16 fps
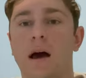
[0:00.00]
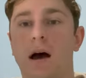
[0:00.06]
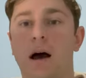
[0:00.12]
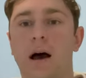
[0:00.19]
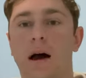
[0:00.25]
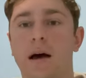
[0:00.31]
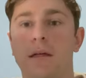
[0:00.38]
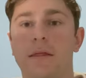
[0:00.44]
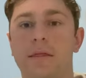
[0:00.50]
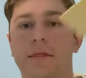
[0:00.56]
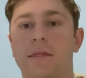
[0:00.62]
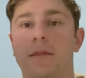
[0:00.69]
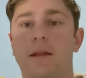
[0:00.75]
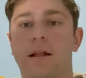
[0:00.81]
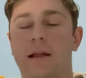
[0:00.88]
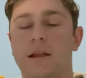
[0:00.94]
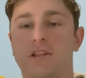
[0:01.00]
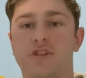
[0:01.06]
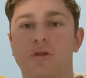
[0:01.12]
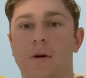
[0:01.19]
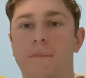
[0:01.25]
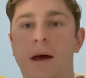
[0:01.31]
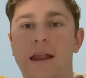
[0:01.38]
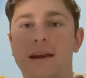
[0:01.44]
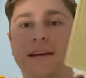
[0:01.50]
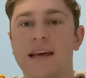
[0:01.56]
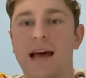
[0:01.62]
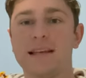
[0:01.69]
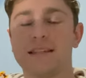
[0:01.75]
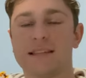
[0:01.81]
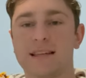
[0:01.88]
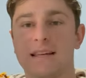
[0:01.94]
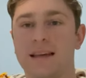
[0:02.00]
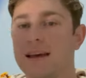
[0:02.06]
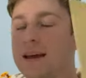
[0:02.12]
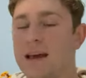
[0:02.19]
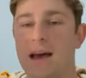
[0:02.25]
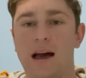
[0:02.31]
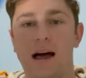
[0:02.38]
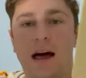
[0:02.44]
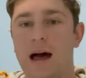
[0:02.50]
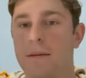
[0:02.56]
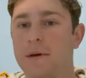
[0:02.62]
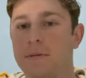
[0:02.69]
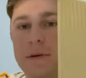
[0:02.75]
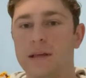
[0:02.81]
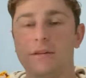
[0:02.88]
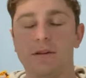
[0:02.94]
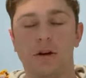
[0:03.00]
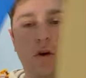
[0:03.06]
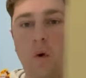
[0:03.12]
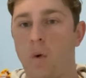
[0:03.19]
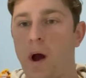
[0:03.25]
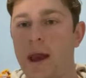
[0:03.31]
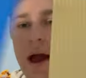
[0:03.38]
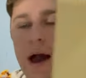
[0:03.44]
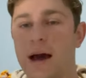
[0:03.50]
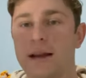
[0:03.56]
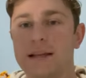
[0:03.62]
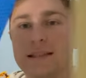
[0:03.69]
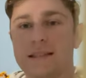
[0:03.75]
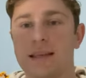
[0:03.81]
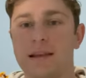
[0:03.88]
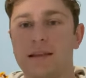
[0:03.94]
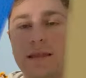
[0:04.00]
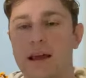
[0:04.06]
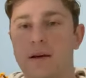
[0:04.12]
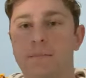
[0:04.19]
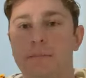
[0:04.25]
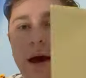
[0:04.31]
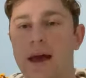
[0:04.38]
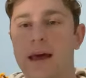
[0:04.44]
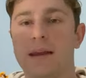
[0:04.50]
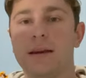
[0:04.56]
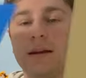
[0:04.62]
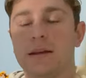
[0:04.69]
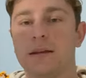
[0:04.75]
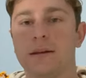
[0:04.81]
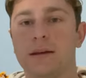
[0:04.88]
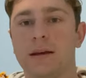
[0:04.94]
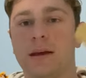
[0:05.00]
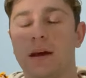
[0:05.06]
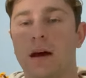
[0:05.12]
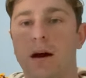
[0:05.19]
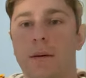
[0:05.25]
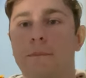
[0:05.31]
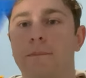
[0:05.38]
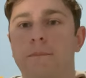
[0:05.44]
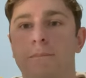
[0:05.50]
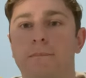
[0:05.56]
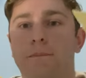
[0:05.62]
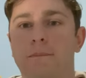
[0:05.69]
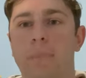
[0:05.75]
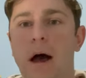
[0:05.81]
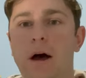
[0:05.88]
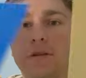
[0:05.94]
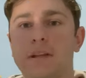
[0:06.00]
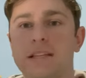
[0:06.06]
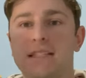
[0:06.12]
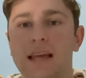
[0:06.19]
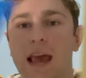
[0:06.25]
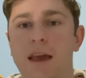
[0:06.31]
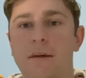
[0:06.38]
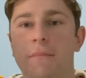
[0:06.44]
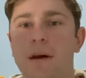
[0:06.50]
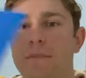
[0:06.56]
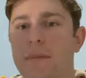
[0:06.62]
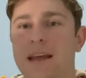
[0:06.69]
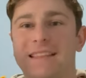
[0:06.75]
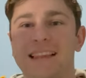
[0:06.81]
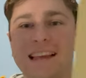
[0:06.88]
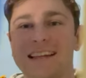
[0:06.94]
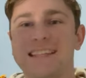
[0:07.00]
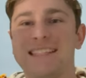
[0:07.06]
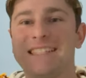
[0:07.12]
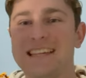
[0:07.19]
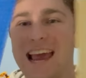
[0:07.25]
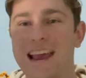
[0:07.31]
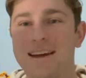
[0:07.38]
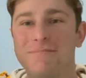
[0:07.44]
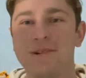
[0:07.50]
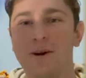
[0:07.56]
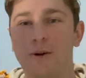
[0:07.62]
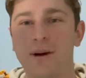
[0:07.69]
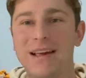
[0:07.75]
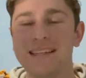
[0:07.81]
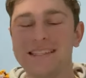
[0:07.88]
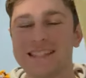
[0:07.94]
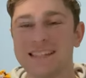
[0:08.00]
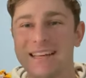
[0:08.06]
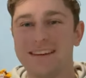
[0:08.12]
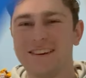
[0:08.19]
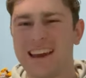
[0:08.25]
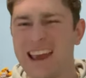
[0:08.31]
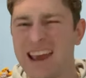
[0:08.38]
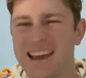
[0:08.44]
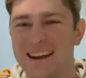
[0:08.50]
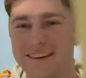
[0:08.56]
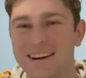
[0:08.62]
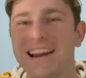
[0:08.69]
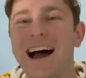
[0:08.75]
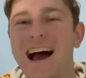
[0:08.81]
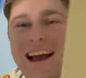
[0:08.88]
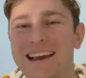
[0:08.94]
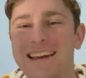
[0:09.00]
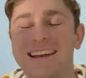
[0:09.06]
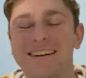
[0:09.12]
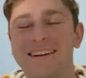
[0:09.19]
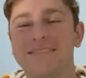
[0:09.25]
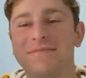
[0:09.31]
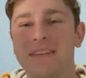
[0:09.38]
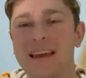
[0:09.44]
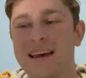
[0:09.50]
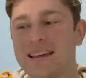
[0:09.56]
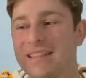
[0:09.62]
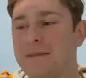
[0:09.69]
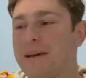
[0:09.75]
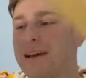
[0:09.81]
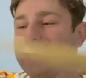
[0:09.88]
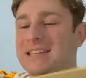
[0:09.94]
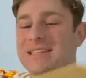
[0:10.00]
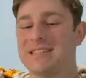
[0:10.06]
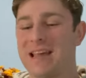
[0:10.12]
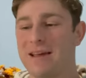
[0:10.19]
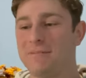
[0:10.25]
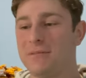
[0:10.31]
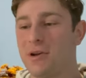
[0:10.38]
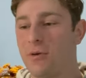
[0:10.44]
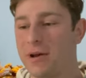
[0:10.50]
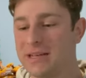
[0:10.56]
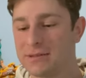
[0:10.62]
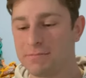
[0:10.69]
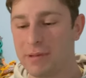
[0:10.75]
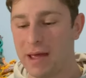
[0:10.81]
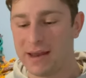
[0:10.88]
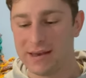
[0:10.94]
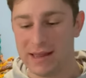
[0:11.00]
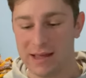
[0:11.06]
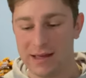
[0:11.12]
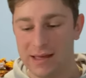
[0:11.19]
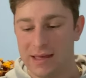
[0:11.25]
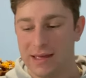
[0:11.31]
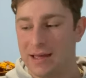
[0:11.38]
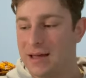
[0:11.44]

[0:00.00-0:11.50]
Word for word: Uh, let's do a bend test. I'm gonna be quite honest, they bend about the same, make the same noise. You can't hear it, I can hear it. They make the same noise bending.